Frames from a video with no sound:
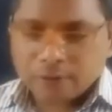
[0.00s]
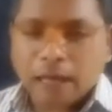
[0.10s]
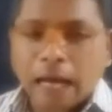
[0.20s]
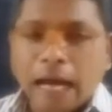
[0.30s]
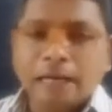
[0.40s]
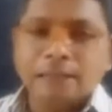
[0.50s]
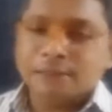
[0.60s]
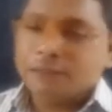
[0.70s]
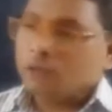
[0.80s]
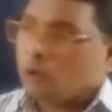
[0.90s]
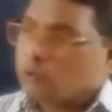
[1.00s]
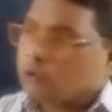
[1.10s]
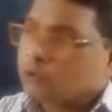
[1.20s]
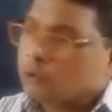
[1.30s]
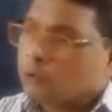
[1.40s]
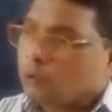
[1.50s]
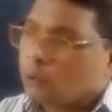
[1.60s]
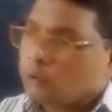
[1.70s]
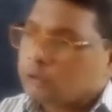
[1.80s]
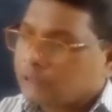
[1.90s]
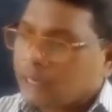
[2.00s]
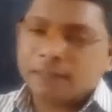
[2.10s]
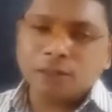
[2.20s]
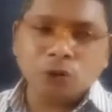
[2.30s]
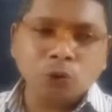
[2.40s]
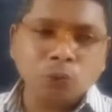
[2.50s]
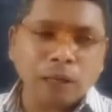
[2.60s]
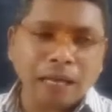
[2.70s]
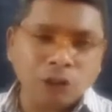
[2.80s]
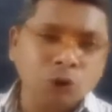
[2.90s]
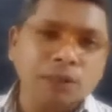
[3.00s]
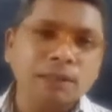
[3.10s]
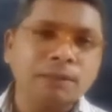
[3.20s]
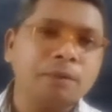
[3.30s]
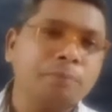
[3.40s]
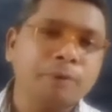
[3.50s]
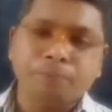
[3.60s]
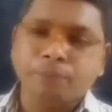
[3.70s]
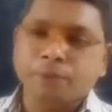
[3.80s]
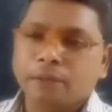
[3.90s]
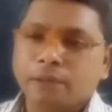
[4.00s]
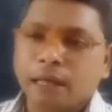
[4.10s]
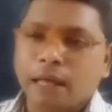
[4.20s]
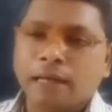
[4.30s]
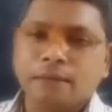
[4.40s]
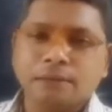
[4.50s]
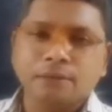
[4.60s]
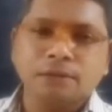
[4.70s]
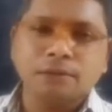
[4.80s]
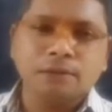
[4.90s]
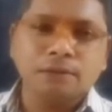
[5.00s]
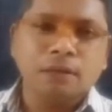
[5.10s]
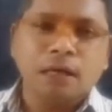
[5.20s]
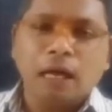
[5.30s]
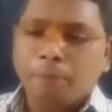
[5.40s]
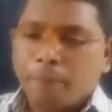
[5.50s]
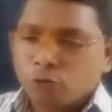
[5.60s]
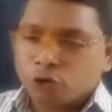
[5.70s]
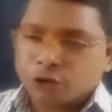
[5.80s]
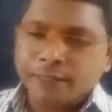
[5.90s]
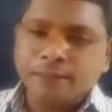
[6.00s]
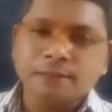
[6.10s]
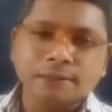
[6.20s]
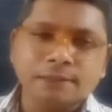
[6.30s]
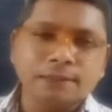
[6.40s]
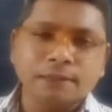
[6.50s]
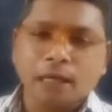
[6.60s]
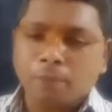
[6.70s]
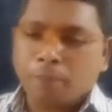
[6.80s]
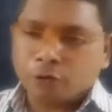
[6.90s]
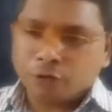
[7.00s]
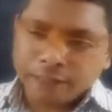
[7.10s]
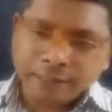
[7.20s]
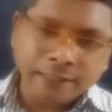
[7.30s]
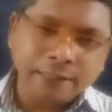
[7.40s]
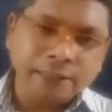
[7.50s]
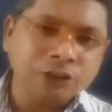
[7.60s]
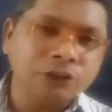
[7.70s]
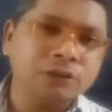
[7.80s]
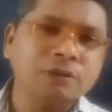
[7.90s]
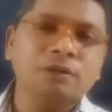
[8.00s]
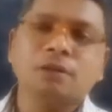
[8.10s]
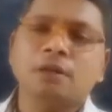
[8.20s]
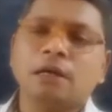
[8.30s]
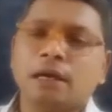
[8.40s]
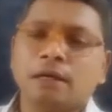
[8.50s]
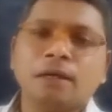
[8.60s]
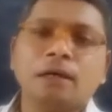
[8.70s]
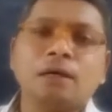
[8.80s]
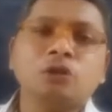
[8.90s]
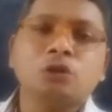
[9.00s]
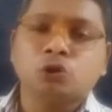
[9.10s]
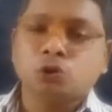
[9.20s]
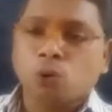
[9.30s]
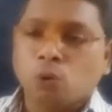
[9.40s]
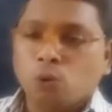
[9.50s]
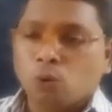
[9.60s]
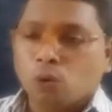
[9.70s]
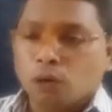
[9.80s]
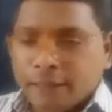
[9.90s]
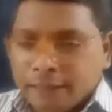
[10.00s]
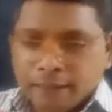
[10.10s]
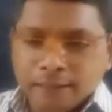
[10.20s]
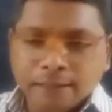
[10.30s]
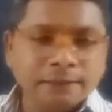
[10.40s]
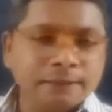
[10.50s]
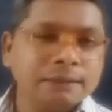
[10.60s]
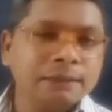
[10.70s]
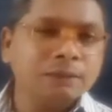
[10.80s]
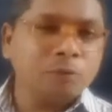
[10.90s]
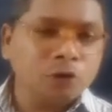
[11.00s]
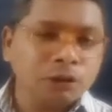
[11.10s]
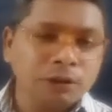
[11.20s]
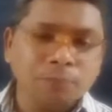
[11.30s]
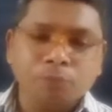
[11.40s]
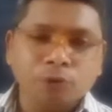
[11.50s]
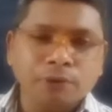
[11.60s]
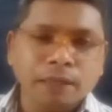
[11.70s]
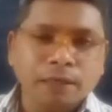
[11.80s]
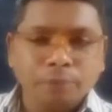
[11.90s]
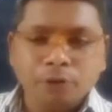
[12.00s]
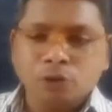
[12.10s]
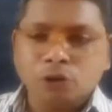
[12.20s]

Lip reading: and she also started to educate the people and about sanitation, about cleanliness. So cleanliness is most important, because